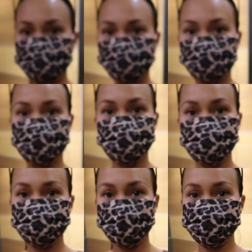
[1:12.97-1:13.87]
so
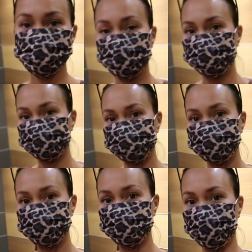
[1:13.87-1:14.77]

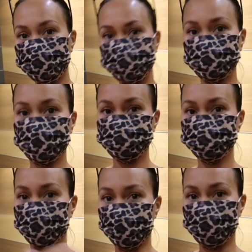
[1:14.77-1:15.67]
vaccination's done in each
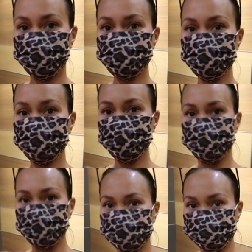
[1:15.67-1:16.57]
arm.
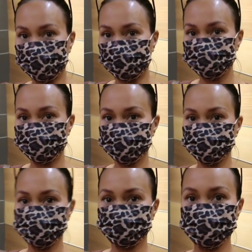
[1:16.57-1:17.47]
My arms are
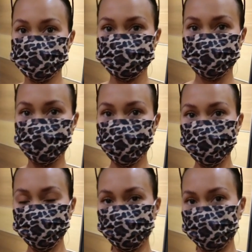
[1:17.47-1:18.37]
actually pretty sore,
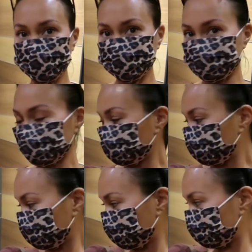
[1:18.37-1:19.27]
but we're
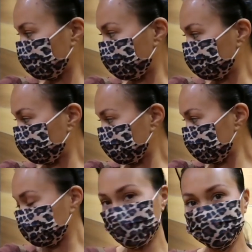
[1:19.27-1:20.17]
gonna grab a coffee
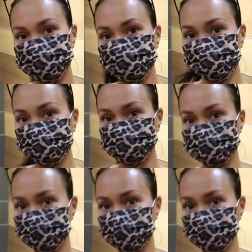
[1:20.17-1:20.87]
and head to the shops